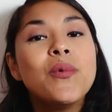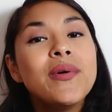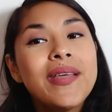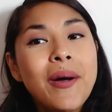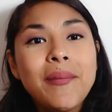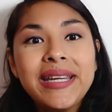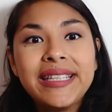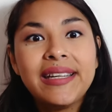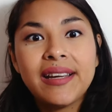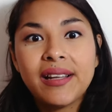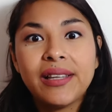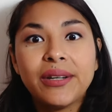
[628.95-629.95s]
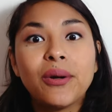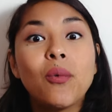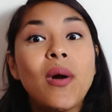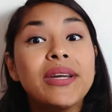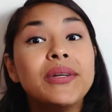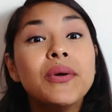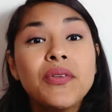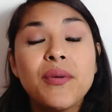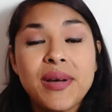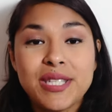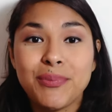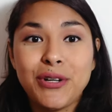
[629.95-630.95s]
without making it clear why you're the
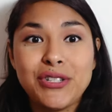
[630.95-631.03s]
best